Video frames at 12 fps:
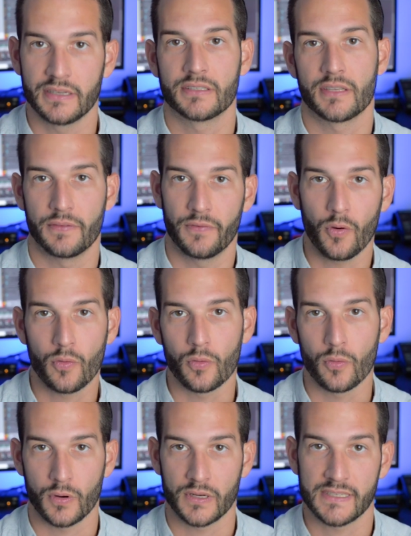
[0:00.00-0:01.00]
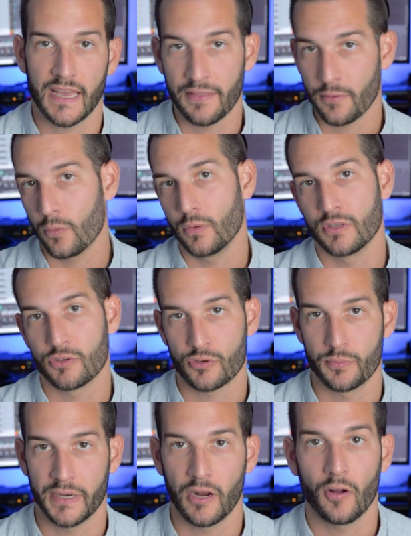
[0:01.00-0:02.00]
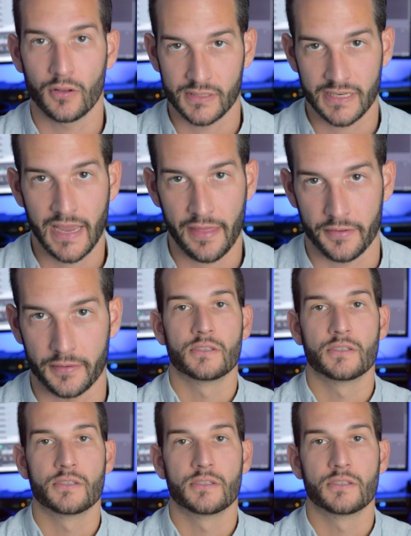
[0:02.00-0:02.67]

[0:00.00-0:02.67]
into the vocal cords and the whole instrument altogether.